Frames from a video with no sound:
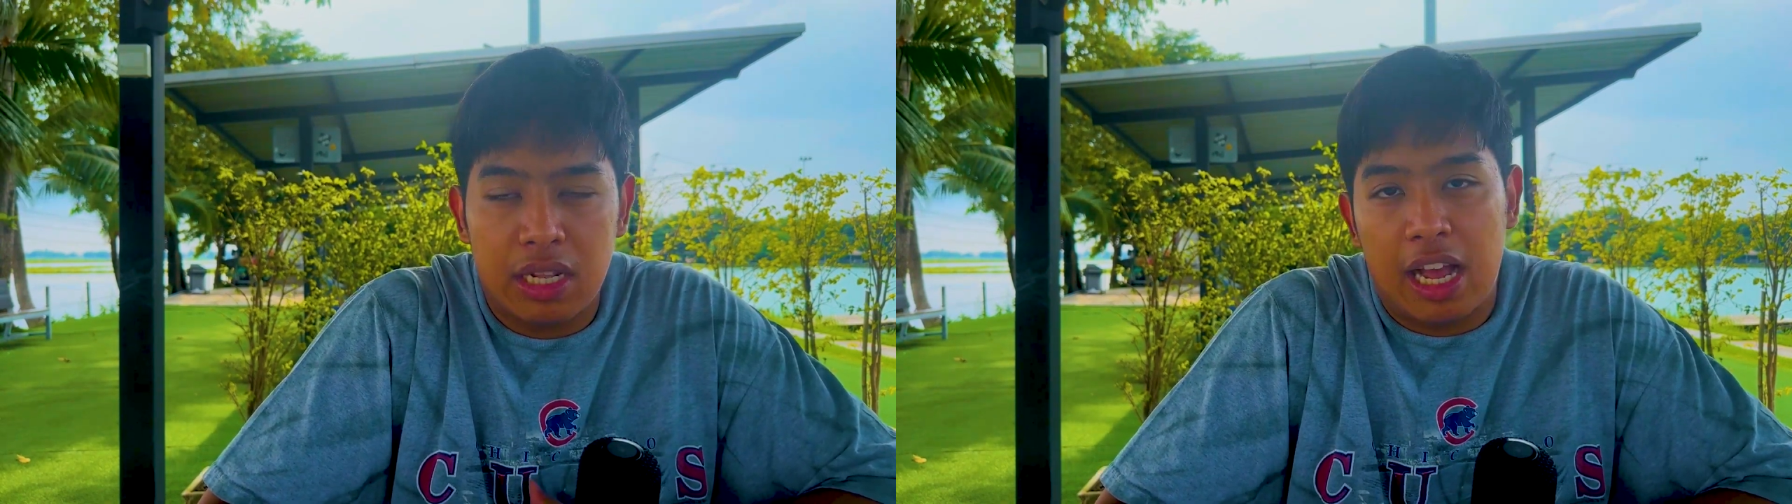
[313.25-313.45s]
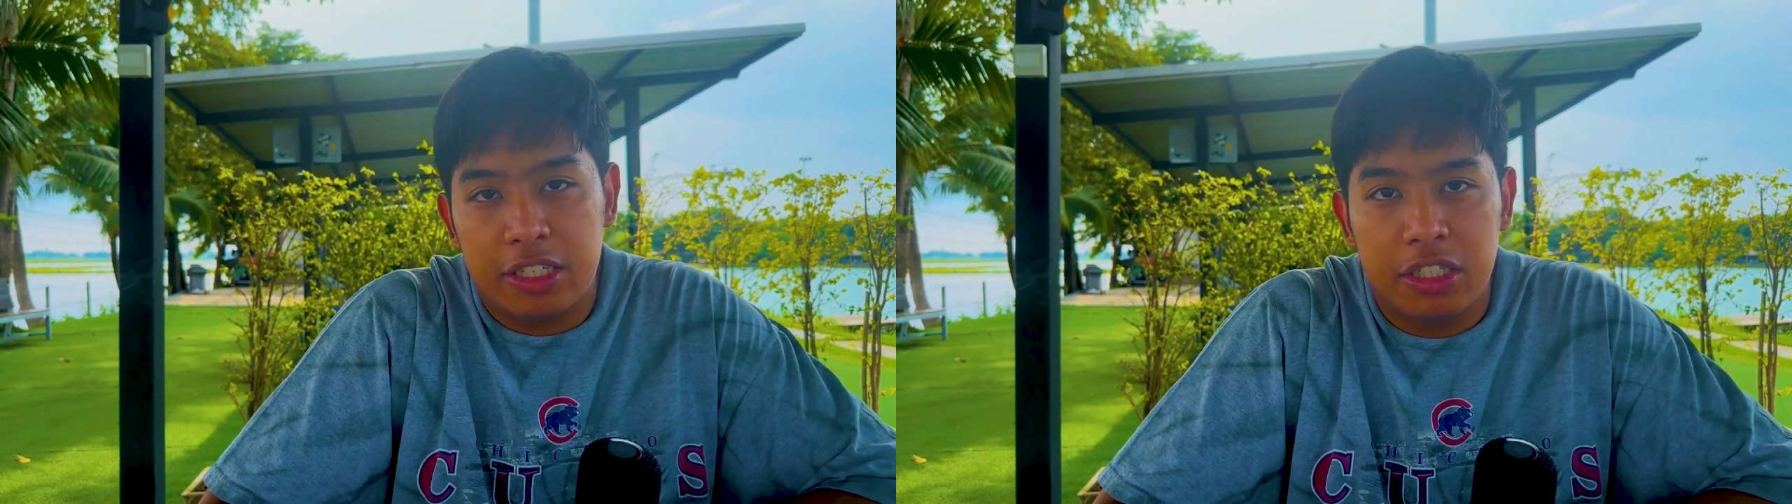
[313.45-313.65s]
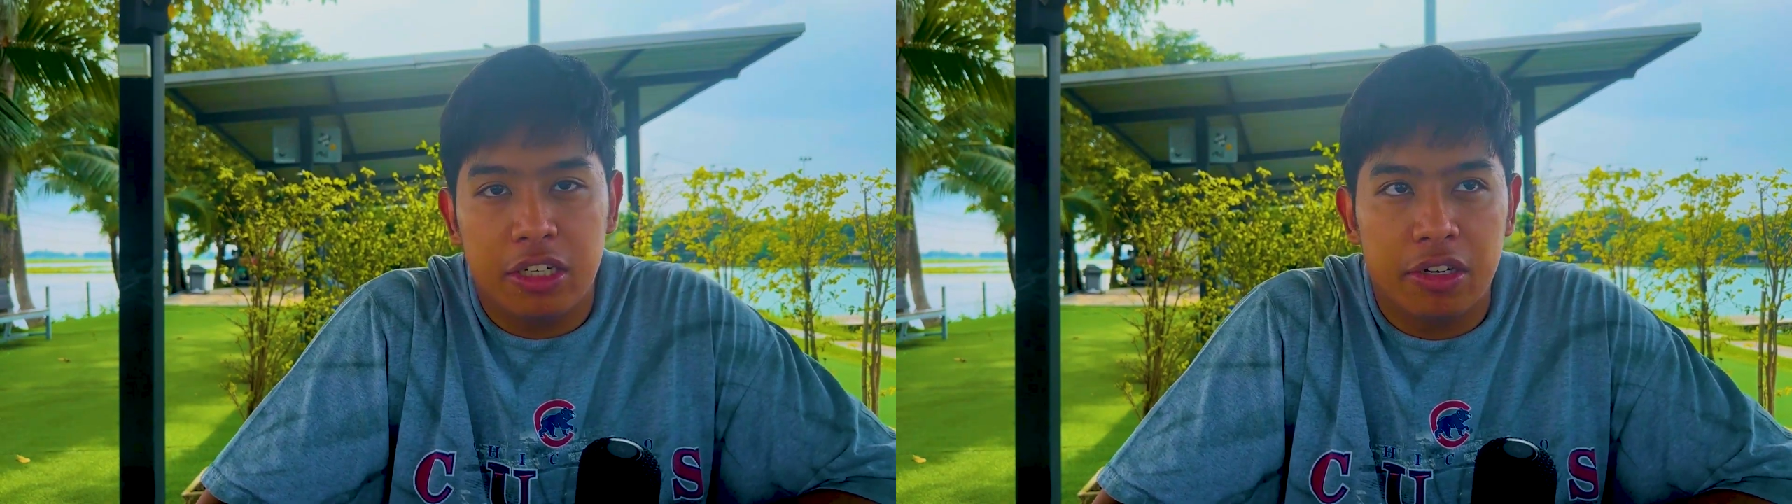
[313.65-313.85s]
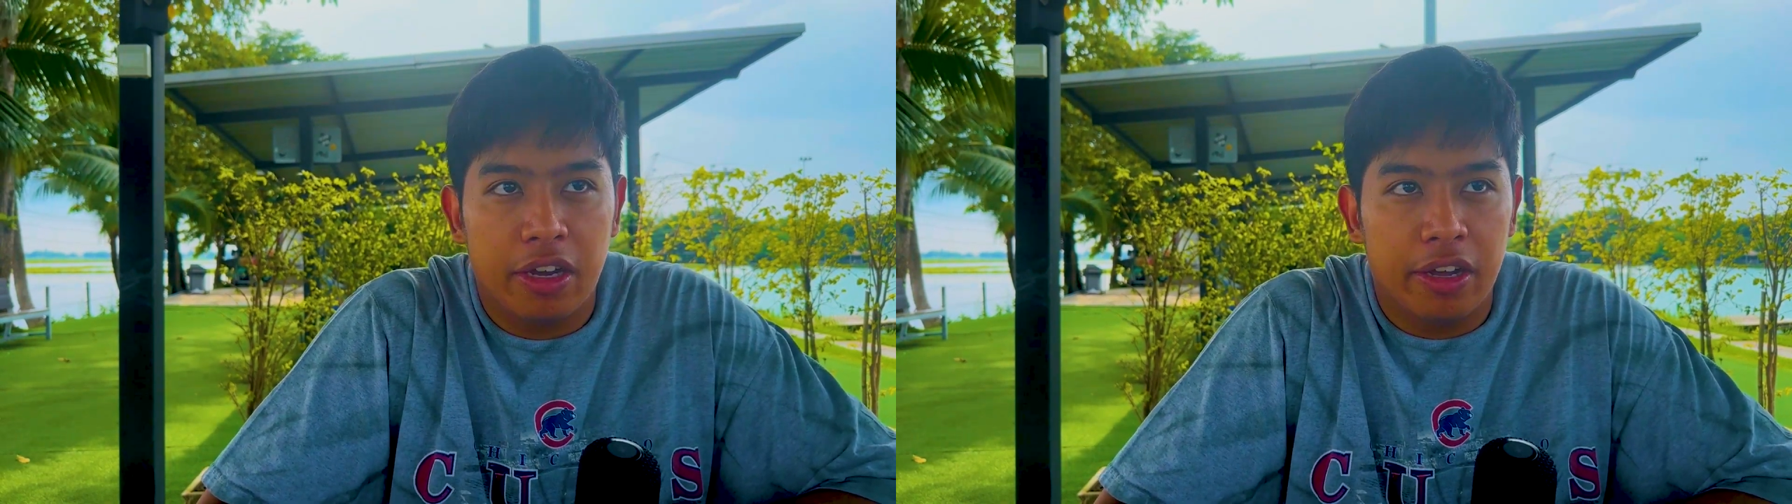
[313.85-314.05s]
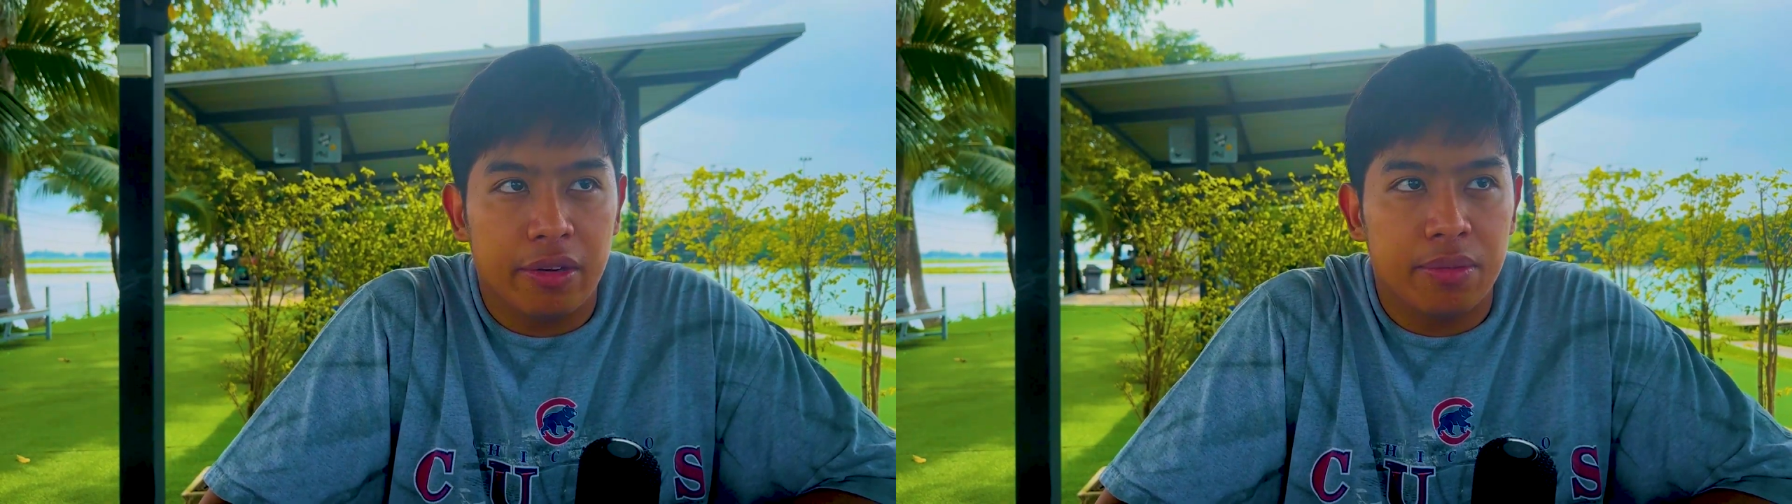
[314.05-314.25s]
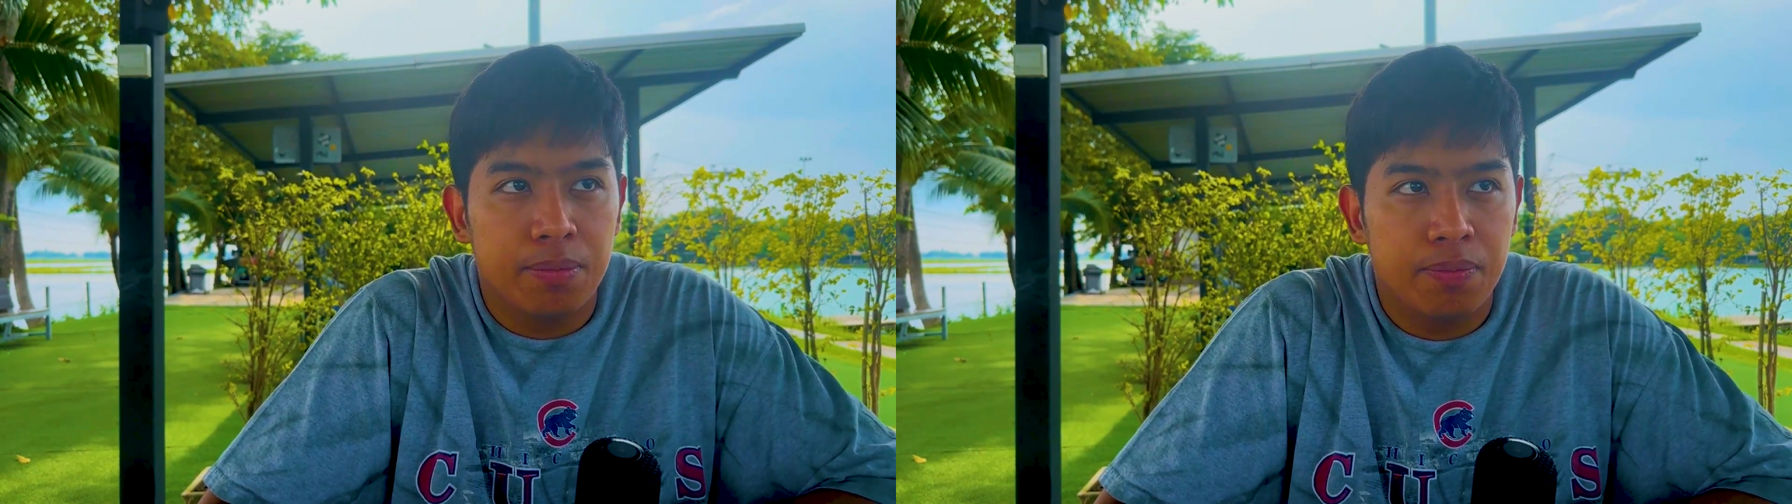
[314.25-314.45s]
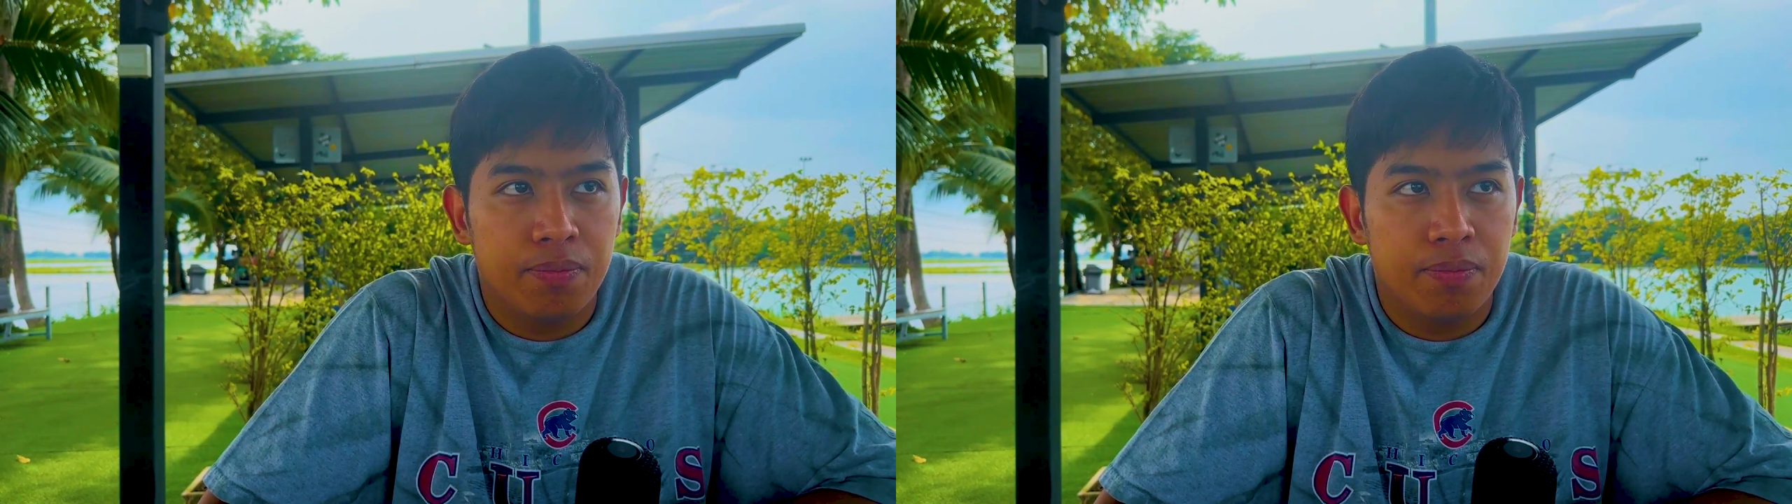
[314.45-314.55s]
last year and